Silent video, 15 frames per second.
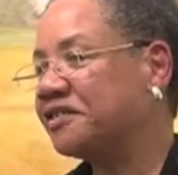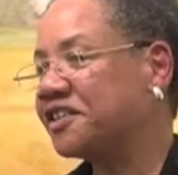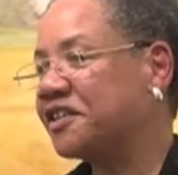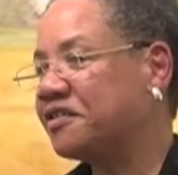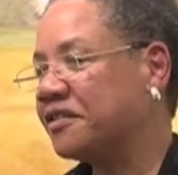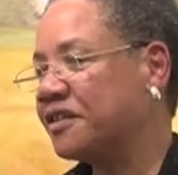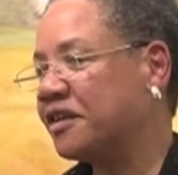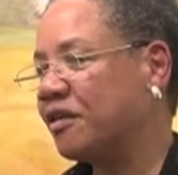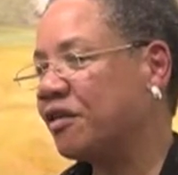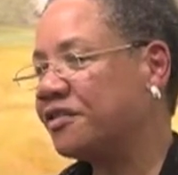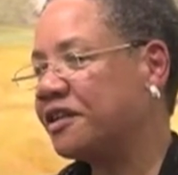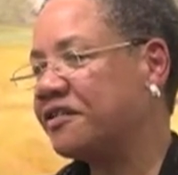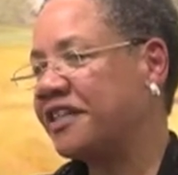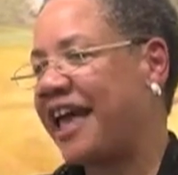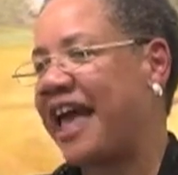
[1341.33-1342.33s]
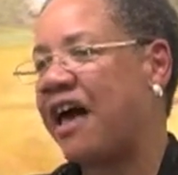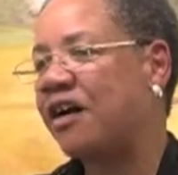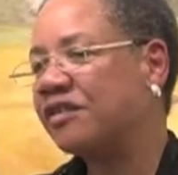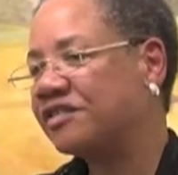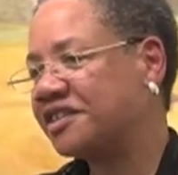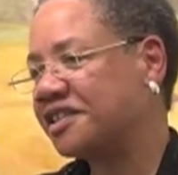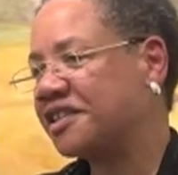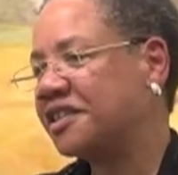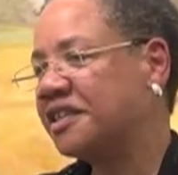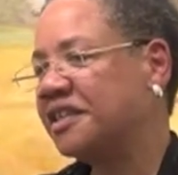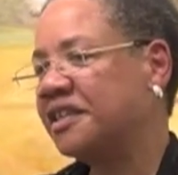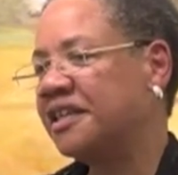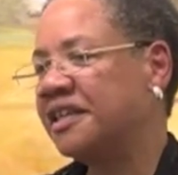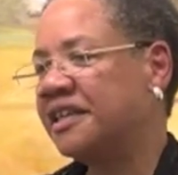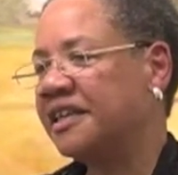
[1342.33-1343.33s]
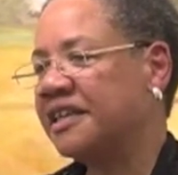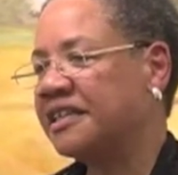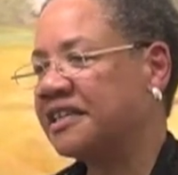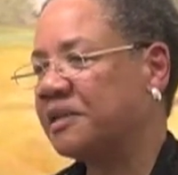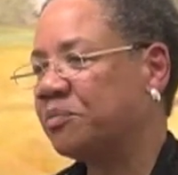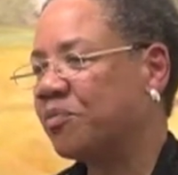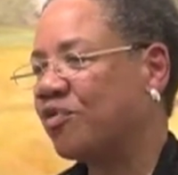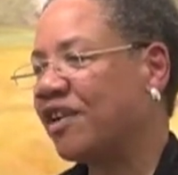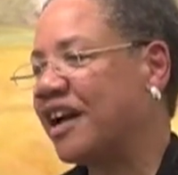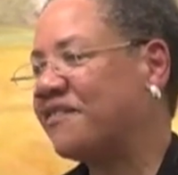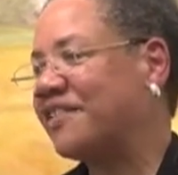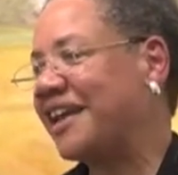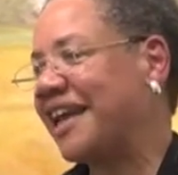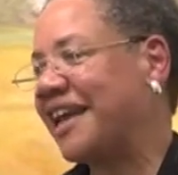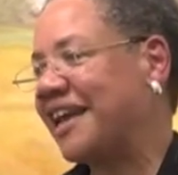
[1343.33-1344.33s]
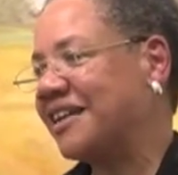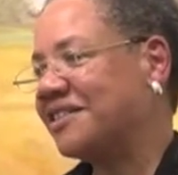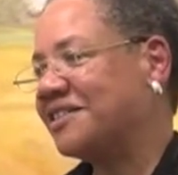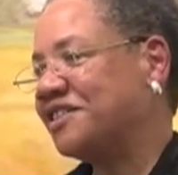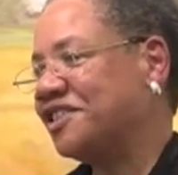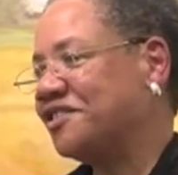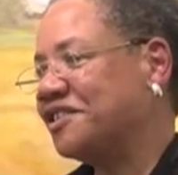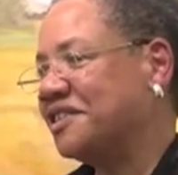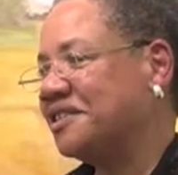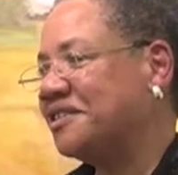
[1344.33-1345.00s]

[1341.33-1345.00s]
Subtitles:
So although the house is in private hands, you